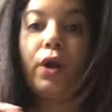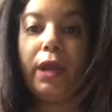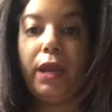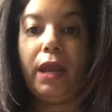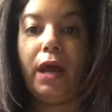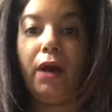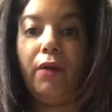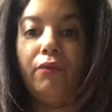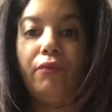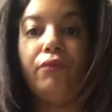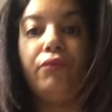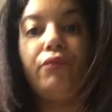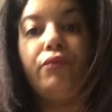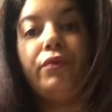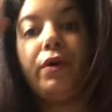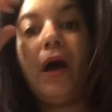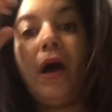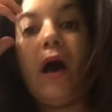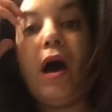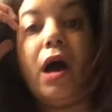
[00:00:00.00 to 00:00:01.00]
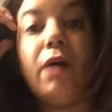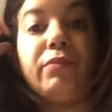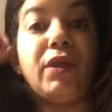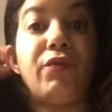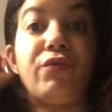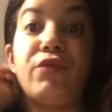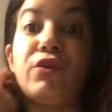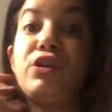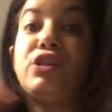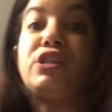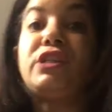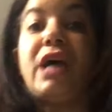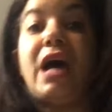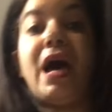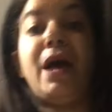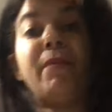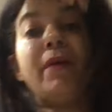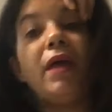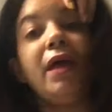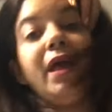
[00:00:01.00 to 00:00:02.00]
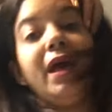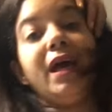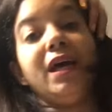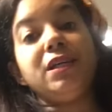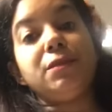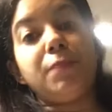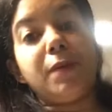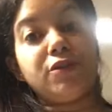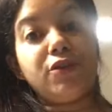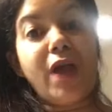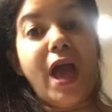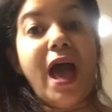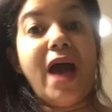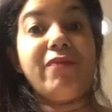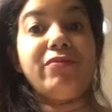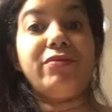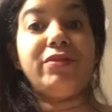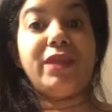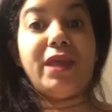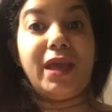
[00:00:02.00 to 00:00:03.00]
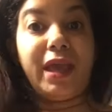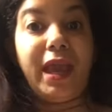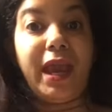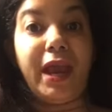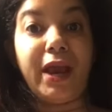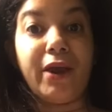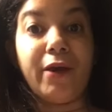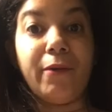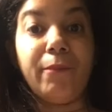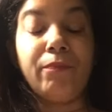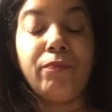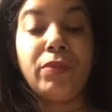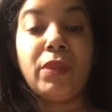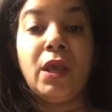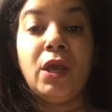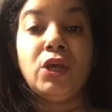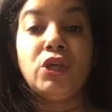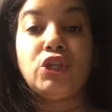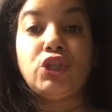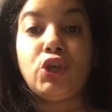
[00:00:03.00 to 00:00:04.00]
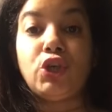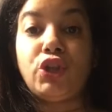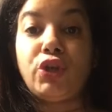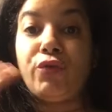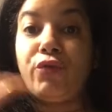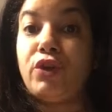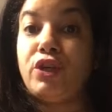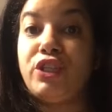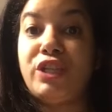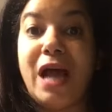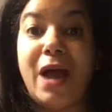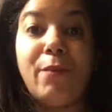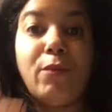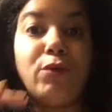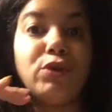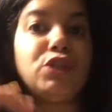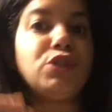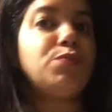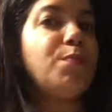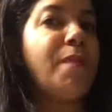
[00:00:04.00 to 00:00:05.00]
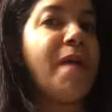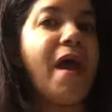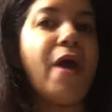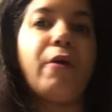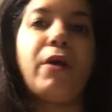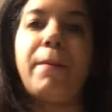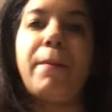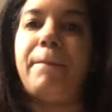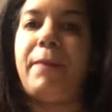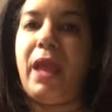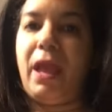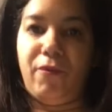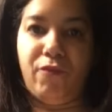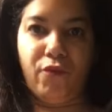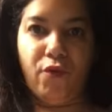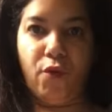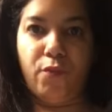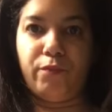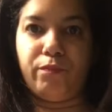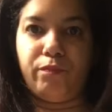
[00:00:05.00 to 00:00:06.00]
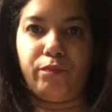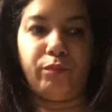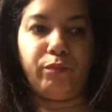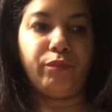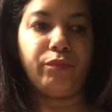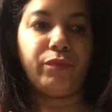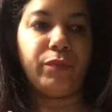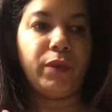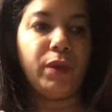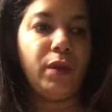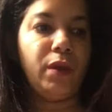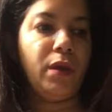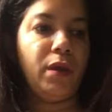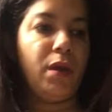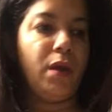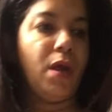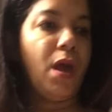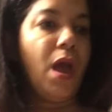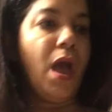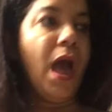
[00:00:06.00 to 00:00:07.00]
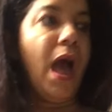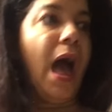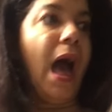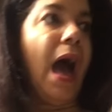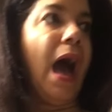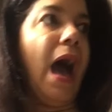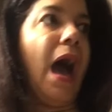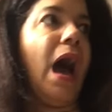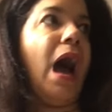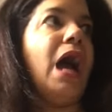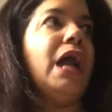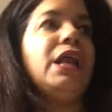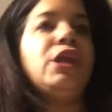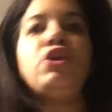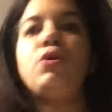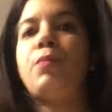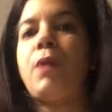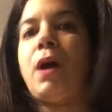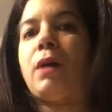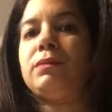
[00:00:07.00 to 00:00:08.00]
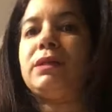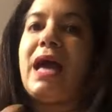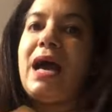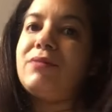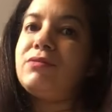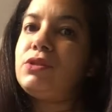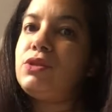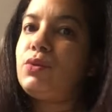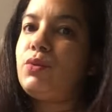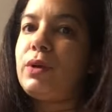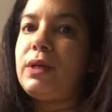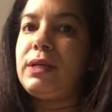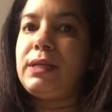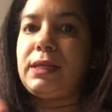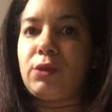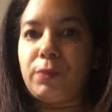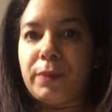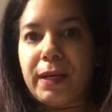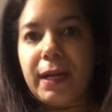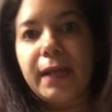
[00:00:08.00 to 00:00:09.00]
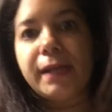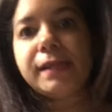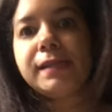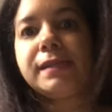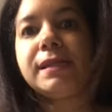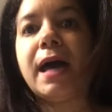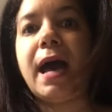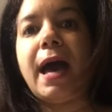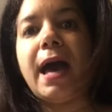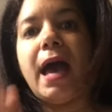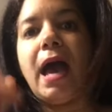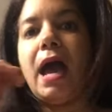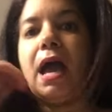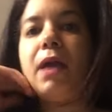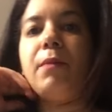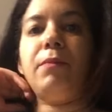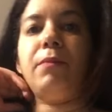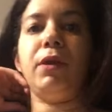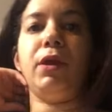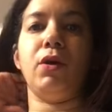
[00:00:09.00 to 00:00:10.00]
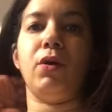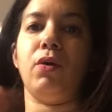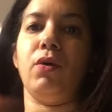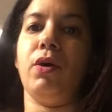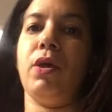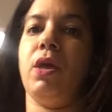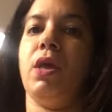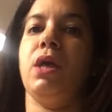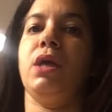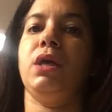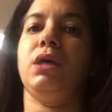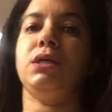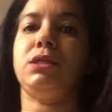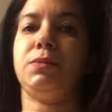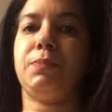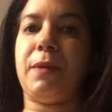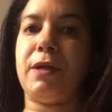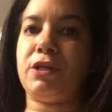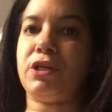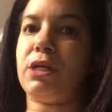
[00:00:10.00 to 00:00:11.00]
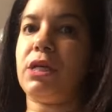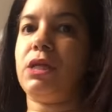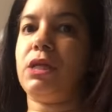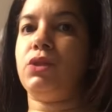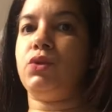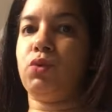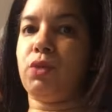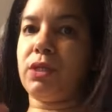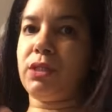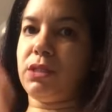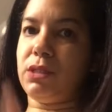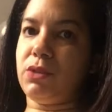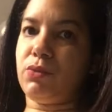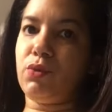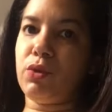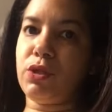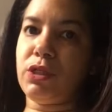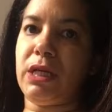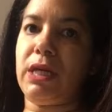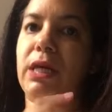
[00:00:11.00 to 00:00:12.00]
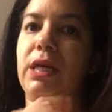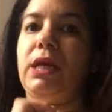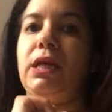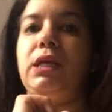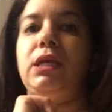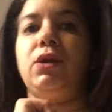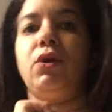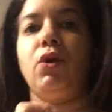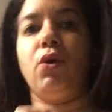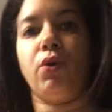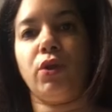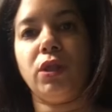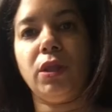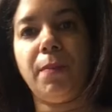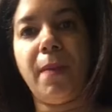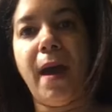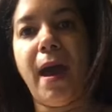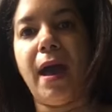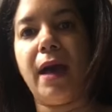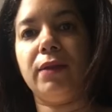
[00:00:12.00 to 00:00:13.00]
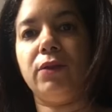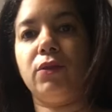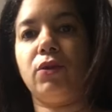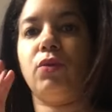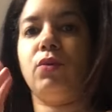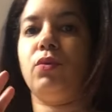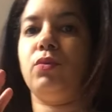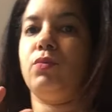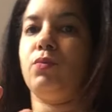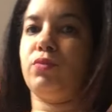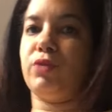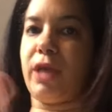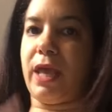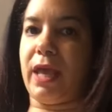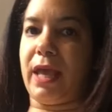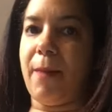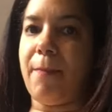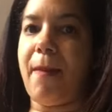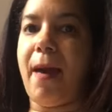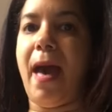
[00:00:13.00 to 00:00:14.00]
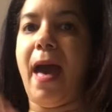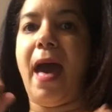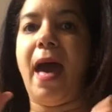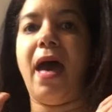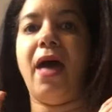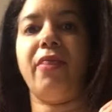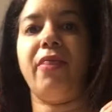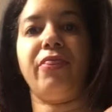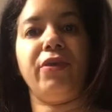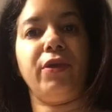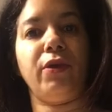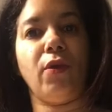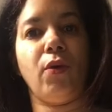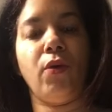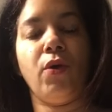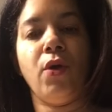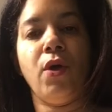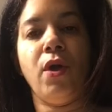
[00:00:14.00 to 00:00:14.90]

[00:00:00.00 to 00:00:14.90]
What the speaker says: enough. The first time, especially, I have thick hair, so the first time was very painful. And you probably have to do a little bit at a time, you know, especially do the routine, go to the bathroom, take a bath, you know,